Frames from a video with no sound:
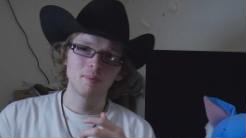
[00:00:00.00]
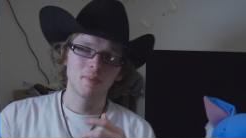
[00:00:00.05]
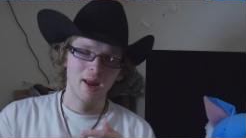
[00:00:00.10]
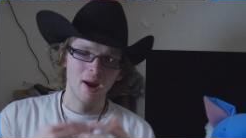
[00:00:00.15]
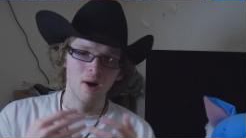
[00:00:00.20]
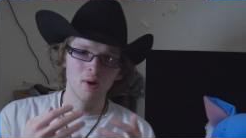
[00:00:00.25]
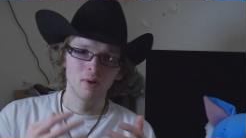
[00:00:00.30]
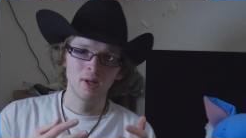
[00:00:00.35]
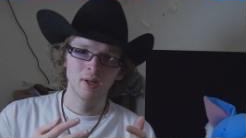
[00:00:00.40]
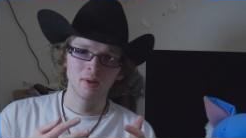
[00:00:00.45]

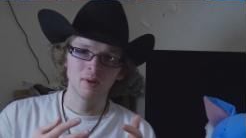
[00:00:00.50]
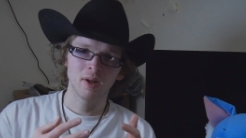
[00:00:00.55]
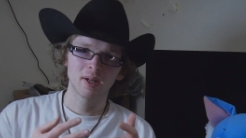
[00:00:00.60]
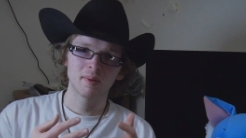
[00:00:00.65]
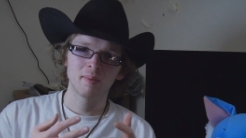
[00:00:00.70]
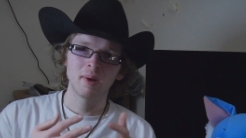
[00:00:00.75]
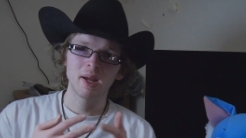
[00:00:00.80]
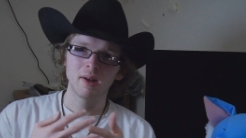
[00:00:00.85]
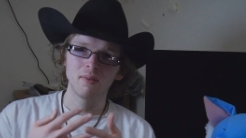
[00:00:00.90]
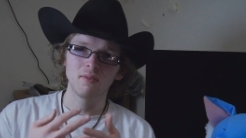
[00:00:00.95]
parodying,
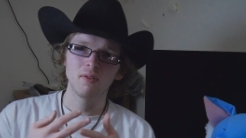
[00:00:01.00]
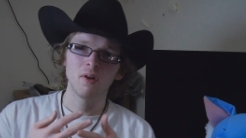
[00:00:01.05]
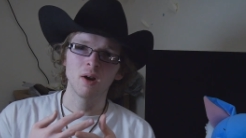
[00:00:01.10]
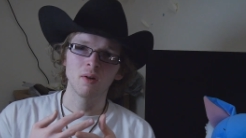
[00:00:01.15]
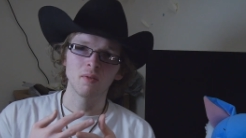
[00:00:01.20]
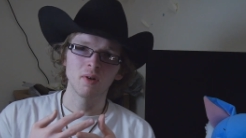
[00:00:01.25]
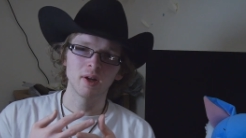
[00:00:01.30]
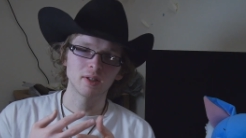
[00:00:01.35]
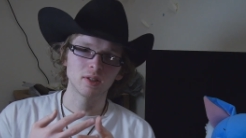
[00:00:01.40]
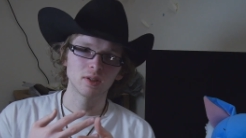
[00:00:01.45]
like making fun
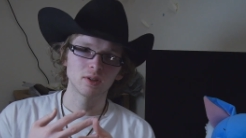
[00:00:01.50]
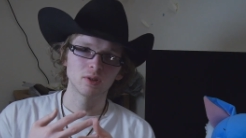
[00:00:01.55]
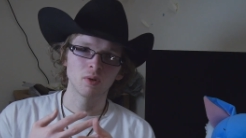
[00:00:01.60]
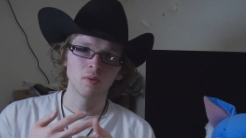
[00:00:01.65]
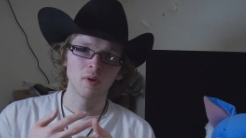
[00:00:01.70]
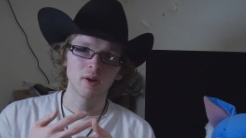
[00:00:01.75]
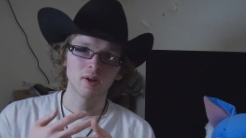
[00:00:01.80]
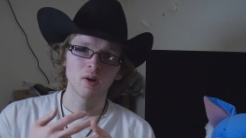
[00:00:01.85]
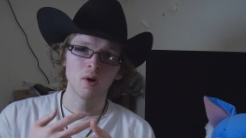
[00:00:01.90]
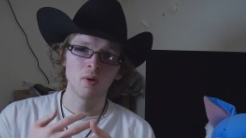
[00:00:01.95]
of, like just
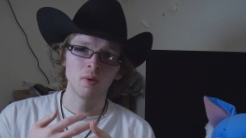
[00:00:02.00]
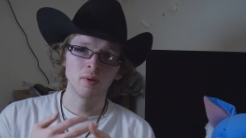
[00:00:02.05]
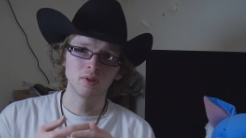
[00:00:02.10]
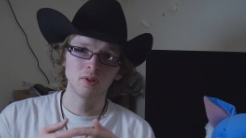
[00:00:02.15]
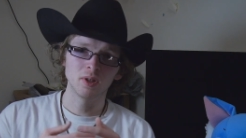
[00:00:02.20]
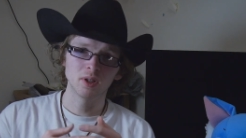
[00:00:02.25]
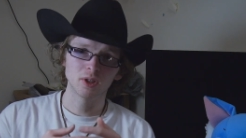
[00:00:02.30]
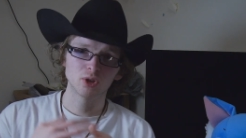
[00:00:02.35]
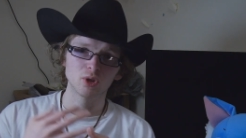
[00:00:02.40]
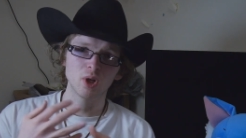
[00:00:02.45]
sort of like go
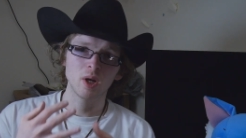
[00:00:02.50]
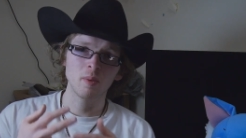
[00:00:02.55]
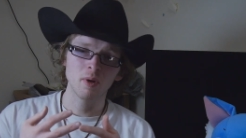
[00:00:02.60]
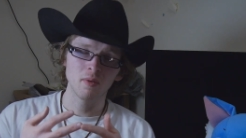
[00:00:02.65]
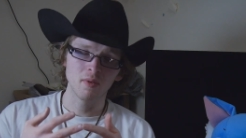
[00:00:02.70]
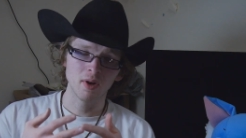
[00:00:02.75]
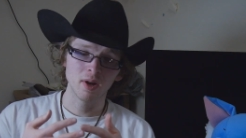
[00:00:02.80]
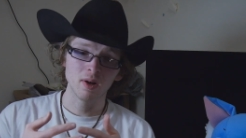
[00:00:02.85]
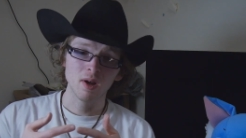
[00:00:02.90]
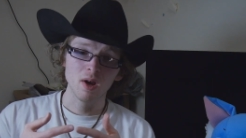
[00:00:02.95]
into the extreme
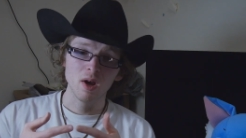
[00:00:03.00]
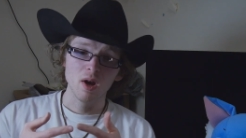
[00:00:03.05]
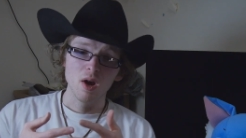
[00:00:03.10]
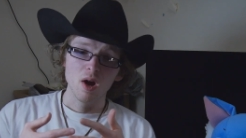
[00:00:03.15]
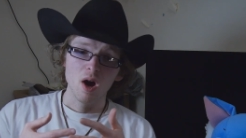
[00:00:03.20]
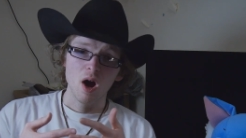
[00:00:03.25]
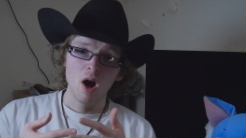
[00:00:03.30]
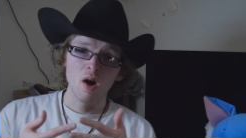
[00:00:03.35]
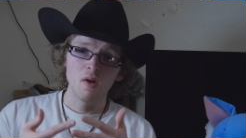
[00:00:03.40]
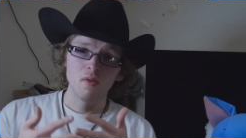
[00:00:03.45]
of it,
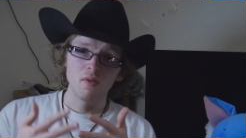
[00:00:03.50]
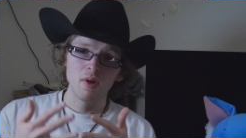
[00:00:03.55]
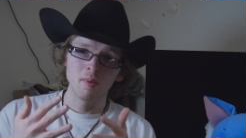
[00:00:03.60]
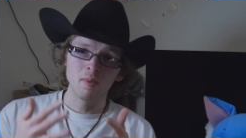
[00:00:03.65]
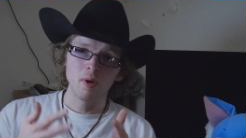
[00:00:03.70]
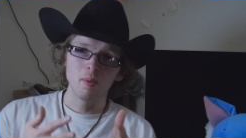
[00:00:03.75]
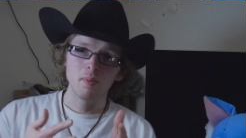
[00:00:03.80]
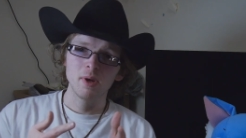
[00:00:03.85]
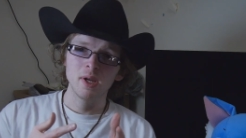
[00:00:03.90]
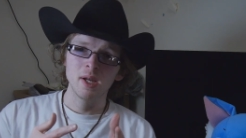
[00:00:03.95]
of
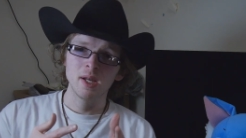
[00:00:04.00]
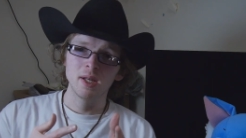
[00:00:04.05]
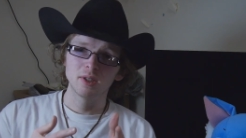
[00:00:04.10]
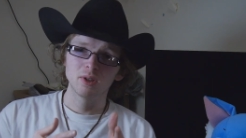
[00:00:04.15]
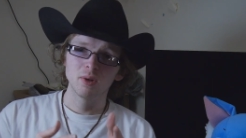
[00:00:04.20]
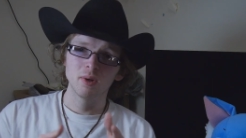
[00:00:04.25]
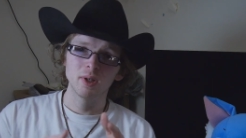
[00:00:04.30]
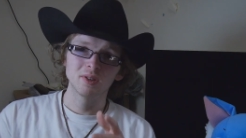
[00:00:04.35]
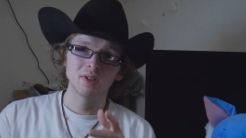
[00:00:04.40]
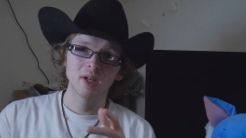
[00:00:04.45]
MLP,
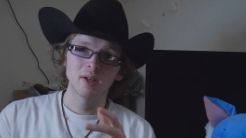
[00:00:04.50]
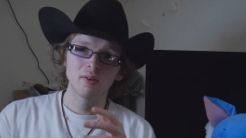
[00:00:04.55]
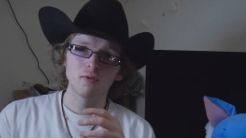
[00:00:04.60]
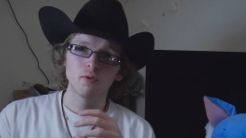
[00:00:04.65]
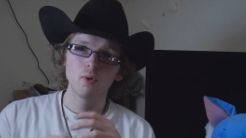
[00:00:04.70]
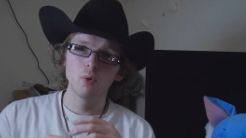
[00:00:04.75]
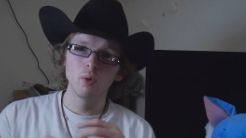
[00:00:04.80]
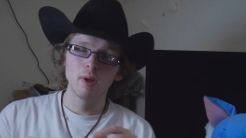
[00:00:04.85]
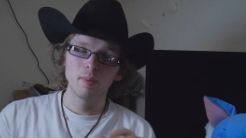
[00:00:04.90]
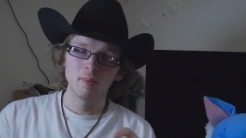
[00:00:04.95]
so it is like
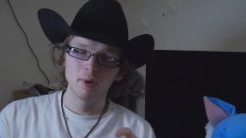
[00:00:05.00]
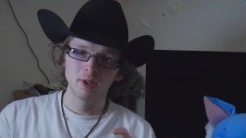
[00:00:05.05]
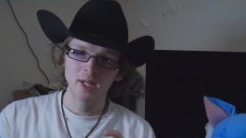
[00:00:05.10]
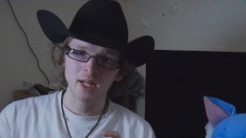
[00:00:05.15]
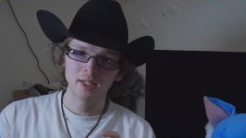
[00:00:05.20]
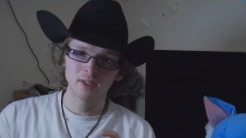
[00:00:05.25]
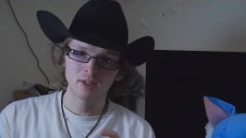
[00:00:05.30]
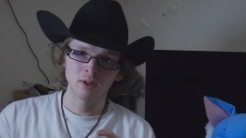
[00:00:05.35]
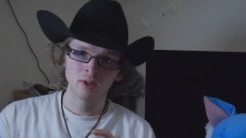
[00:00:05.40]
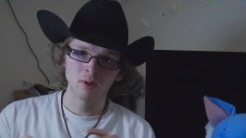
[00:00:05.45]
fully
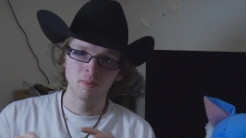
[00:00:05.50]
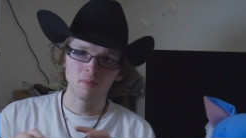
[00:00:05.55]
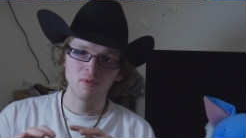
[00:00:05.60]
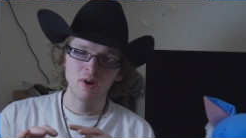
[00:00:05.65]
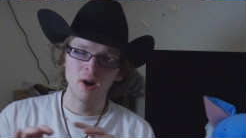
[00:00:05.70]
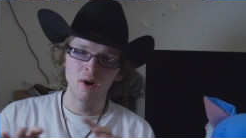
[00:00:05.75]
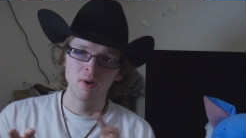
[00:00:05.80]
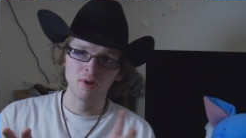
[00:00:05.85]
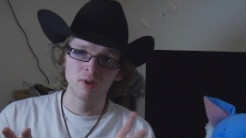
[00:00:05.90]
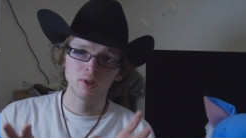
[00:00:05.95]
protected under
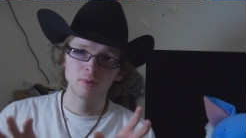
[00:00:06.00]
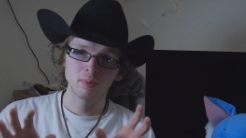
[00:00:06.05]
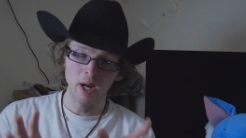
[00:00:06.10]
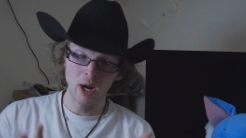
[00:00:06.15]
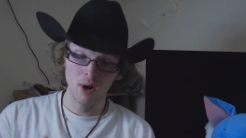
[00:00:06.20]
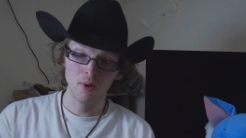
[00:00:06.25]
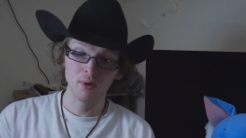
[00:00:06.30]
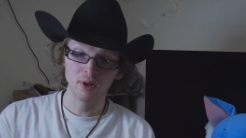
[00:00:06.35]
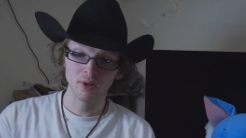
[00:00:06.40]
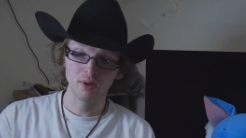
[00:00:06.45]
fair use
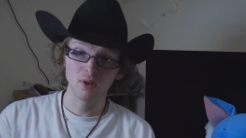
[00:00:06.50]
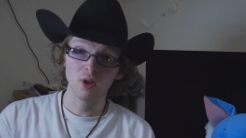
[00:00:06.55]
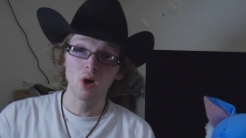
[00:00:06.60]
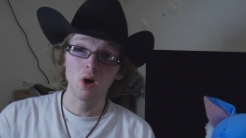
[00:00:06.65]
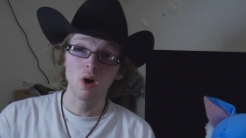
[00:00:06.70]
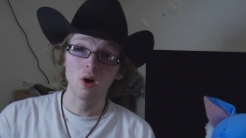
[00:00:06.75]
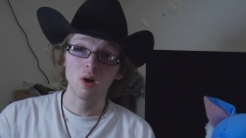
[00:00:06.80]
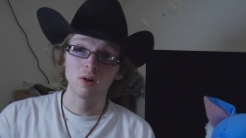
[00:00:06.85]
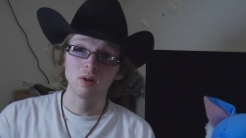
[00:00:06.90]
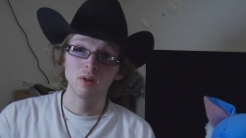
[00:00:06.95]
parody
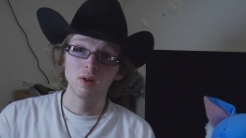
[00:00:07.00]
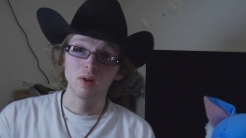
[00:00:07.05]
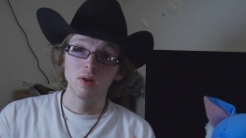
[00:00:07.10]
law.